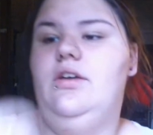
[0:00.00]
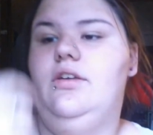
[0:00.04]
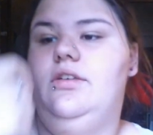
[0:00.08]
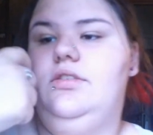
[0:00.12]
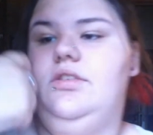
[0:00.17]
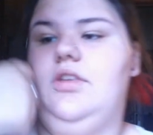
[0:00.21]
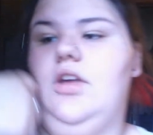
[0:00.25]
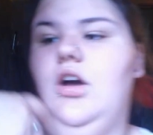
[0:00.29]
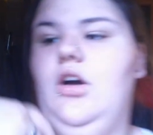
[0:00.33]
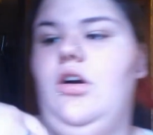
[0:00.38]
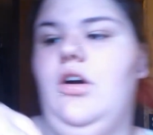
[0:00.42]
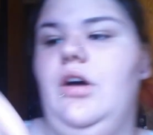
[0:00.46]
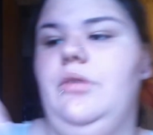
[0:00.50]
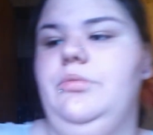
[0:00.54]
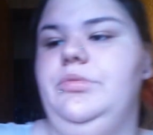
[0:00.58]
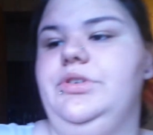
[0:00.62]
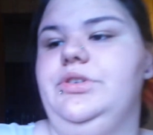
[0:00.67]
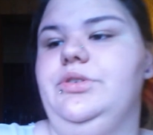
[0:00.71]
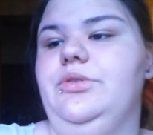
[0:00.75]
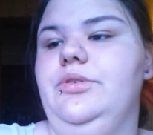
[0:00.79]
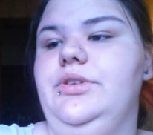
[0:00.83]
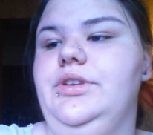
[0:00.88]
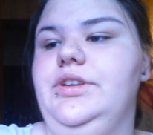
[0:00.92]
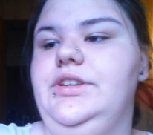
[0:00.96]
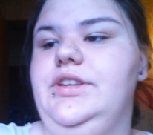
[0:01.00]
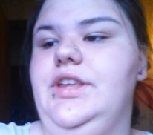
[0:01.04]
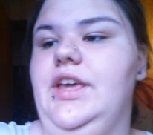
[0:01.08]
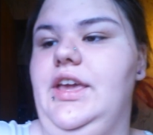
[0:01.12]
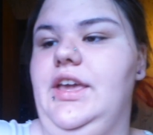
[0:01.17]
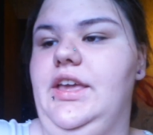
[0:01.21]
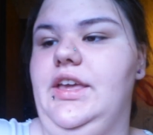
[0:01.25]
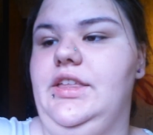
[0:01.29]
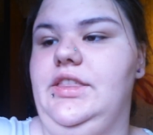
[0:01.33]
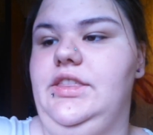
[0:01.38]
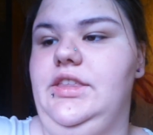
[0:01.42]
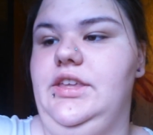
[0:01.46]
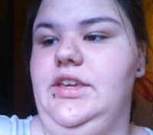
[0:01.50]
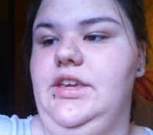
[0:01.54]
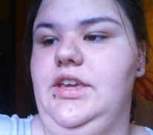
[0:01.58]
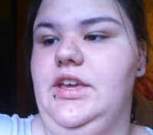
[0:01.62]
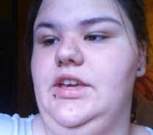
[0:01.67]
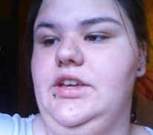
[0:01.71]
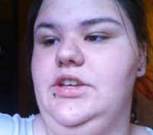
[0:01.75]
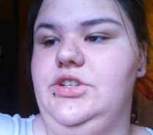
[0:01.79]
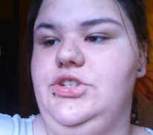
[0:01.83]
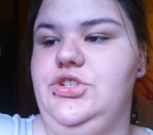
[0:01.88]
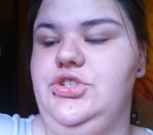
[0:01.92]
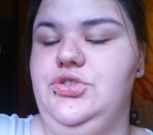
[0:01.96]
So I'm just going to take
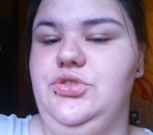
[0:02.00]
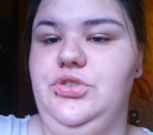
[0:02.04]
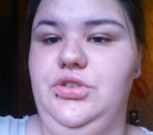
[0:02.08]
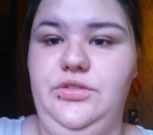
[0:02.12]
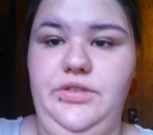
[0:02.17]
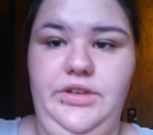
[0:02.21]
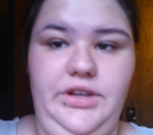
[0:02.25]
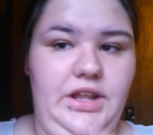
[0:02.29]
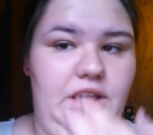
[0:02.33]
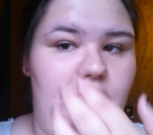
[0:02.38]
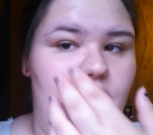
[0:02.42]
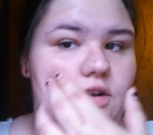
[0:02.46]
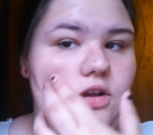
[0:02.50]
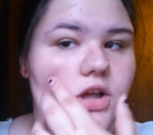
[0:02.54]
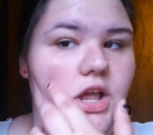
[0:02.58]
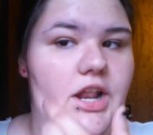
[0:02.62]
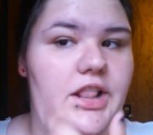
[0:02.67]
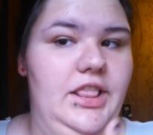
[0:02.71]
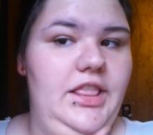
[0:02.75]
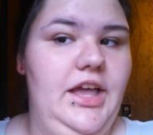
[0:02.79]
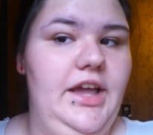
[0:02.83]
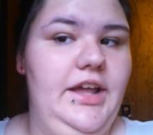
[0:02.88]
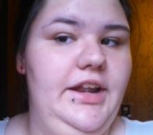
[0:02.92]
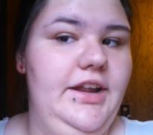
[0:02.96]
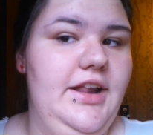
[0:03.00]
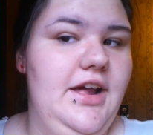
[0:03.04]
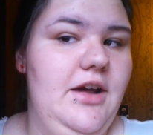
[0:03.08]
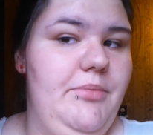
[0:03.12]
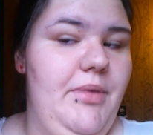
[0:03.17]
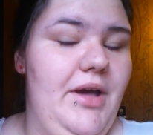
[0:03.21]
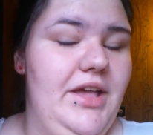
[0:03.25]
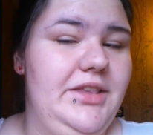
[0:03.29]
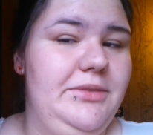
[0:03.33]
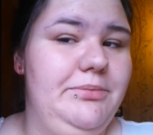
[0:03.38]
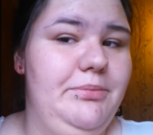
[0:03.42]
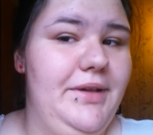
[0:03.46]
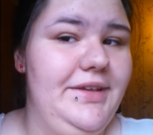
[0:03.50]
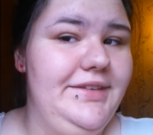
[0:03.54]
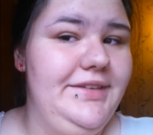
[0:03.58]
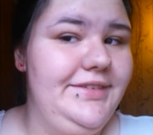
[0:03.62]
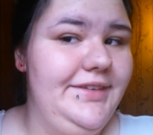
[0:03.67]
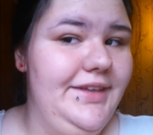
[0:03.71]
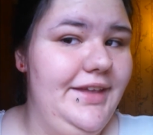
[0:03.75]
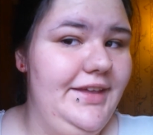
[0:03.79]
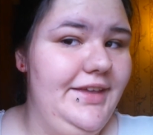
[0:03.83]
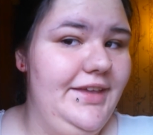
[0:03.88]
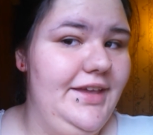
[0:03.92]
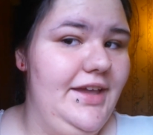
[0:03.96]
the jewelry now and line it up as
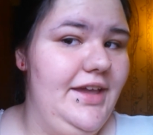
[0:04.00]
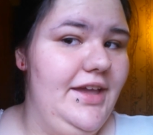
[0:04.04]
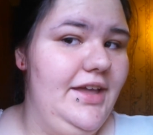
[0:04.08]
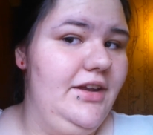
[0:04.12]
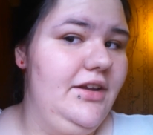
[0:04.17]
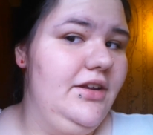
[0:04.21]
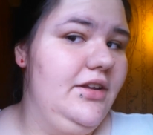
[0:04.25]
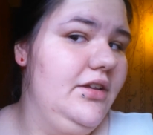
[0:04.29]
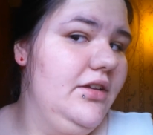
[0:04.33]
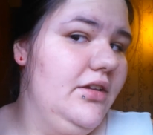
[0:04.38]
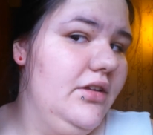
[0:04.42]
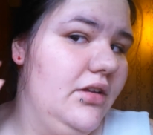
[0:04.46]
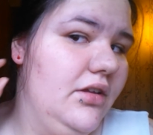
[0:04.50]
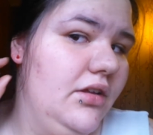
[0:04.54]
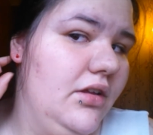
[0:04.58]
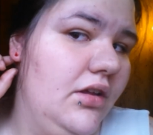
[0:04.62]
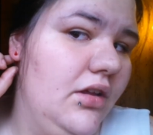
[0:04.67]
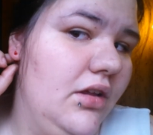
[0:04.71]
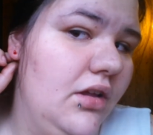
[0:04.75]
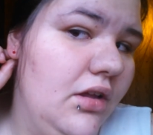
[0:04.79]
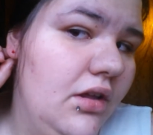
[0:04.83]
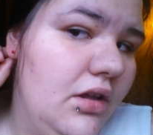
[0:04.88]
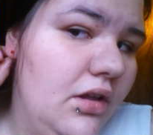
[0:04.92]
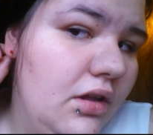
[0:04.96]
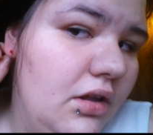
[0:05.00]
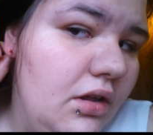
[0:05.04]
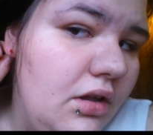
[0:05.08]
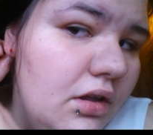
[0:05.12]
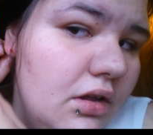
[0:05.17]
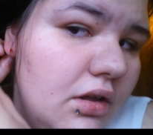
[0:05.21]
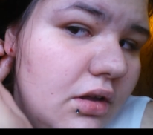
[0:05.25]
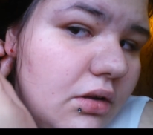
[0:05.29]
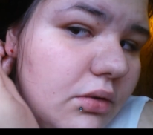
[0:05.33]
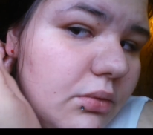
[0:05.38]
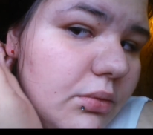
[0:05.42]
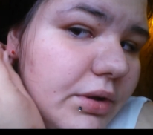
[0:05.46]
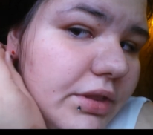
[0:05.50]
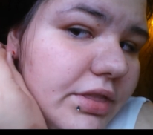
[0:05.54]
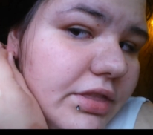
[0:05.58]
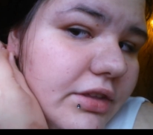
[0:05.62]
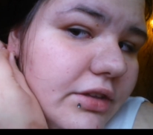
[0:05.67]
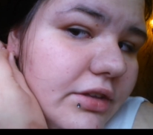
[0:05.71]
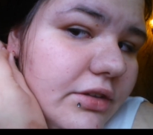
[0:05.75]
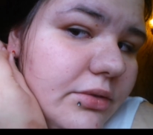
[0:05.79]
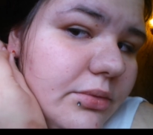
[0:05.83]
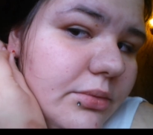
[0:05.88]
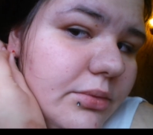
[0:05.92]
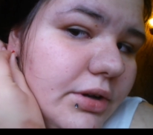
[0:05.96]
best as I can with
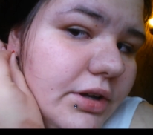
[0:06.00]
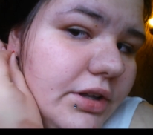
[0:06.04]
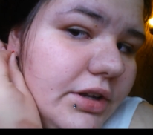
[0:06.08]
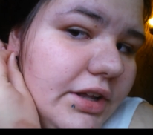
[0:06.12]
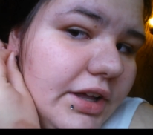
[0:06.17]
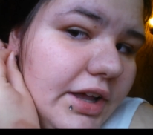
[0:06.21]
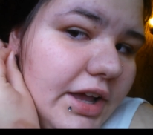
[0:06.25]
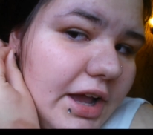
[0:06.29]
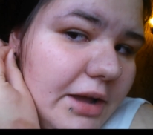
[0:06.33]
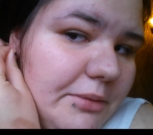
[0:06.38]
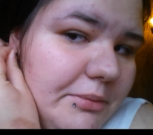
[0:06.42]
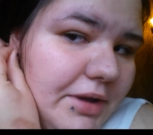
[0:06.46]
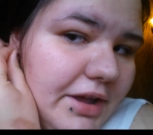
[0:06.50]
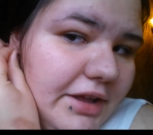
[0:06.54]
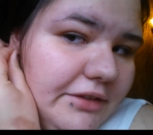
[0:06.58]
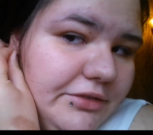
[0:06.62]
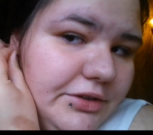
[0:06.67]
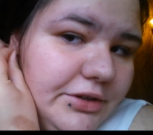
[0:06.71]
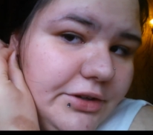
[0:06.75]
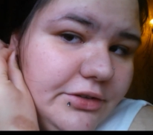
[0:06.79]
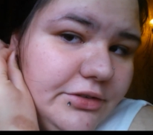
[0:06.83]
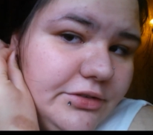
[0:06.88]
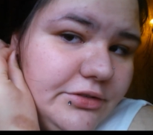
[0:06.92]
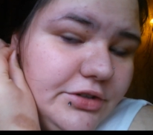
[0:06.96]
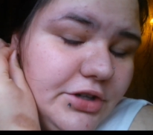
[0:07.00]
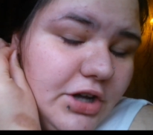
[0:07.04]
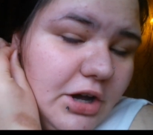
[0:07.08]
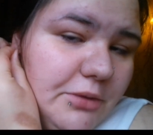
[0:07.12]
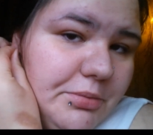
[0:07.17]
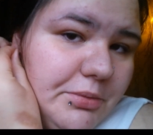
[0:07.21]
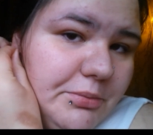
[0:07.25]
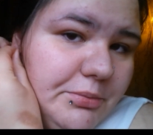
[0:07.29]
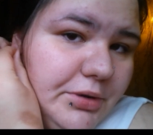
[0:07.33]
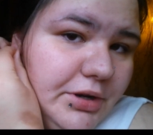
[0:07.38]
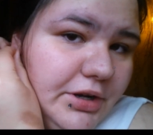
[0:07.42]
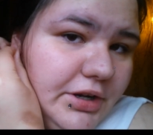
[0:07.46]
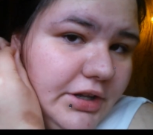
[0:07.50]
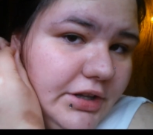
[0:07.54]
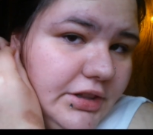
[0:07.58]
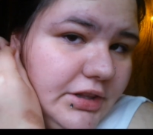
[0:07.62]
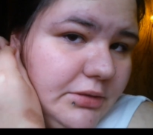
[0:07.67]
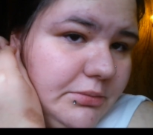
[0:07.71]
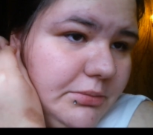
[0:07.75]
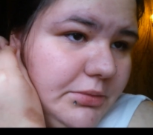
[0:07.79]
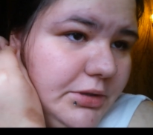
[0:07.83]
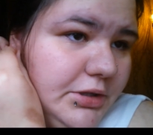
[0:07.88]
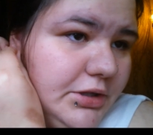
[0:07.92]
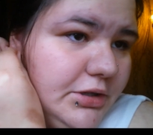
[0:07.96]
this one. I might have to stop and put it in
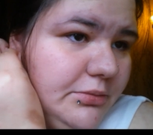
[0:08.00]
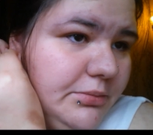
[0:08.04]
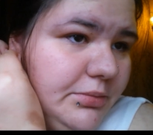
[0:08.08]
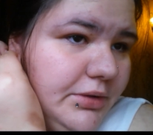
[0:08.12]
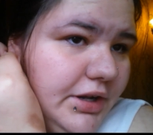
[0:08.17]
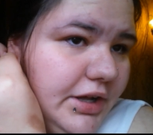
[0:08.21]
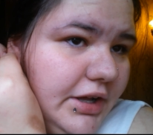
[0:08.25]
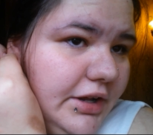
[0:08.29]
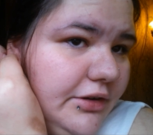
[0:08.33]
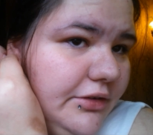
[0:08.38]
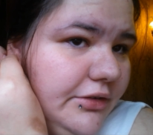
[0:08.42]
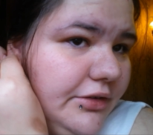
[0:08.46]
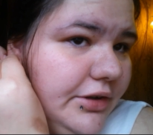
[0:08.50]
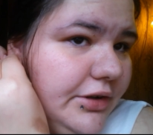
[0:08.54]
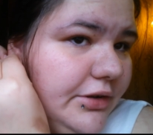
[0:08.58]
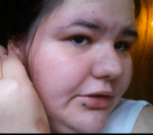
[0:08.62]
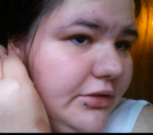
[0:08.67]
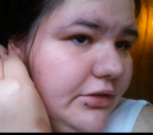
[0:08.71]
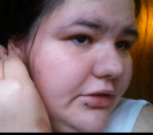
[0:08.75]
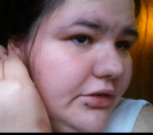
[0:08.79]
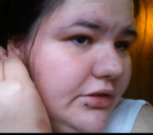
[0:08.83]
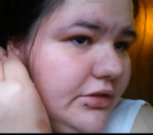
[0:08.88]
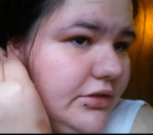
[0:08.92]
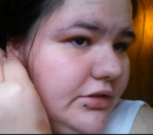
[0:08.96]
the mirror, but I don't know.